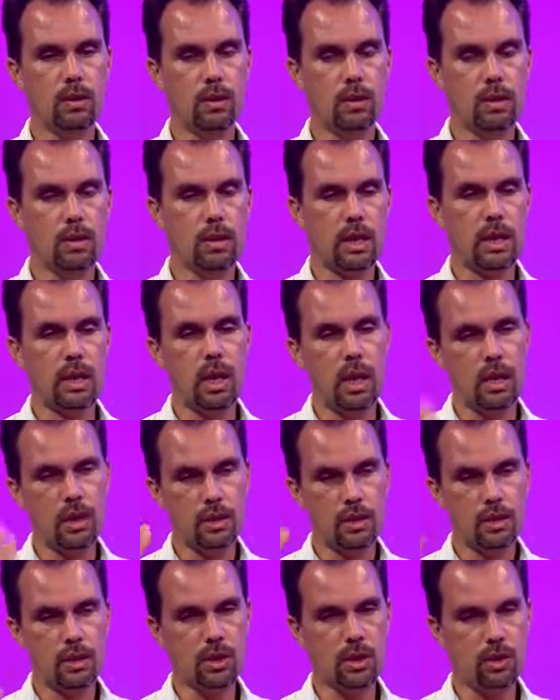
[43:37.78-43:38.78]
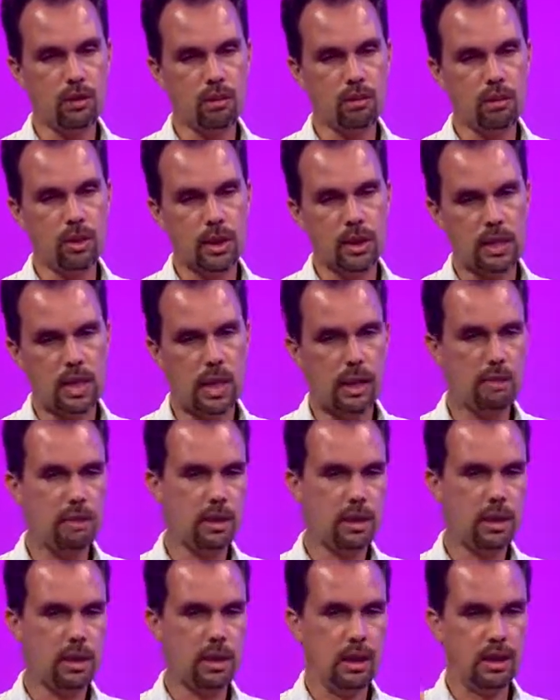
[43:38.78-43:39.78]
the psychology of what's
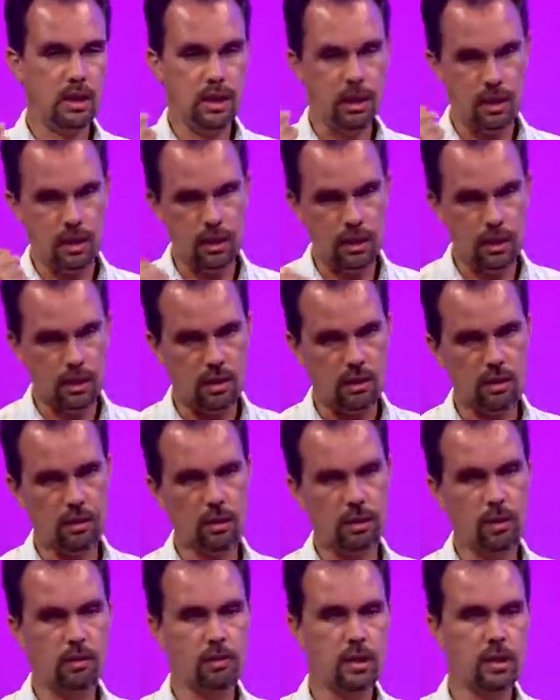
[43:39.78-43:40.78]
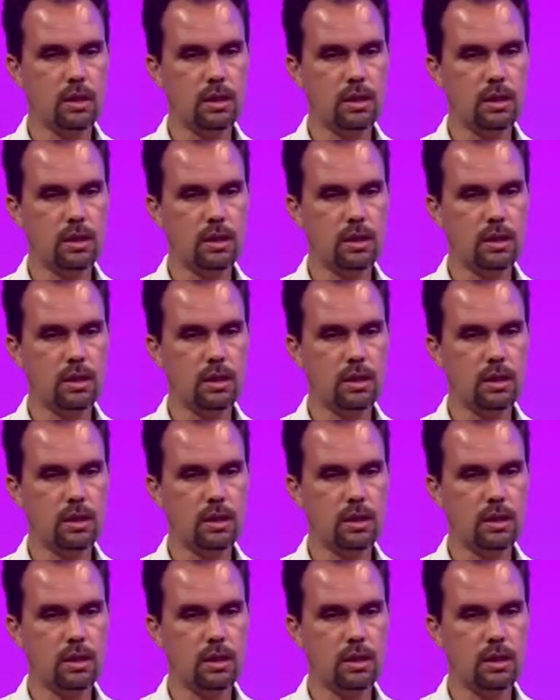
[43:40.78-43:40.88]
happening in the sort of the